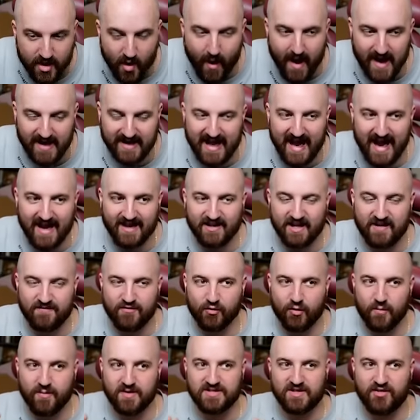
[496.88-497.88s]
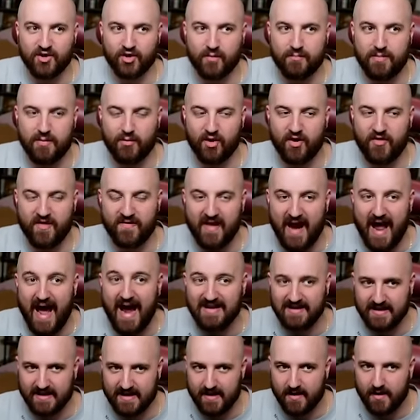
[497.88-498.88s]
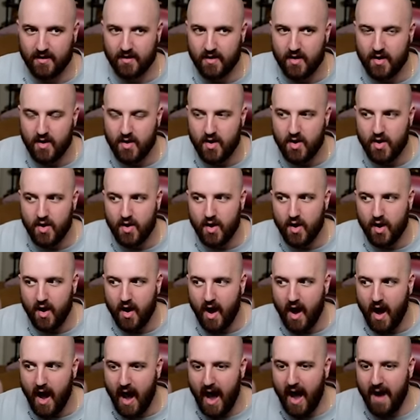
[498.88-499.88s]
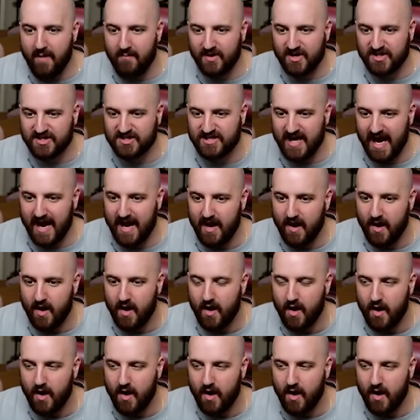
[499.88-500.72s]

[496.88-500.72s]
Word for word: No, I can't leave the room because people are going to think that I did it. I'm going to stay.